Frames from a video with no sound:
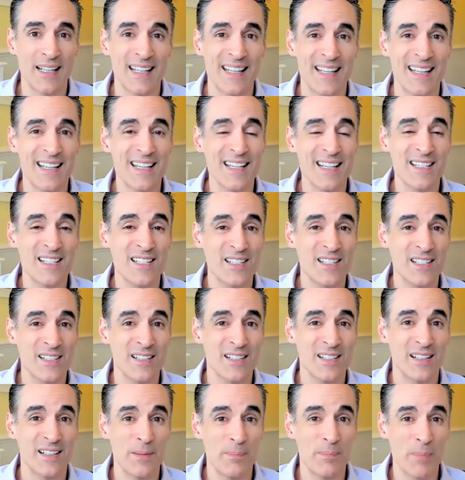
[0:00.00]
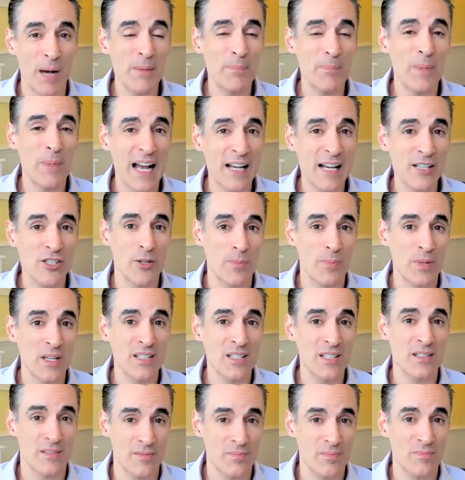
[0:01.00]
is might actually be
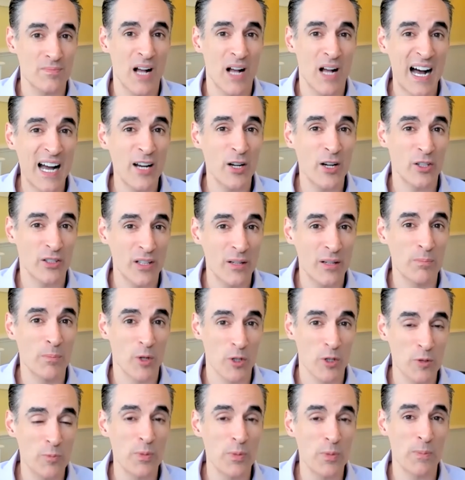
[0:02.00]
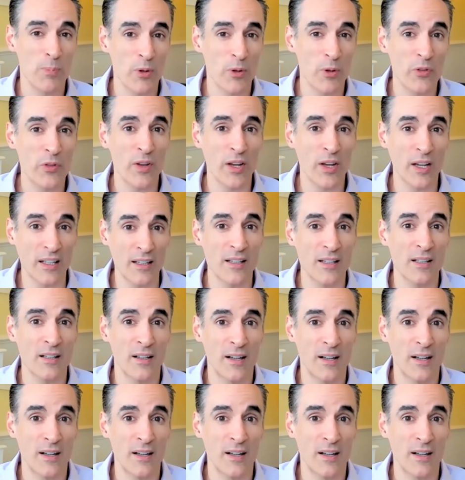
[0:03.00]
higher than most people think.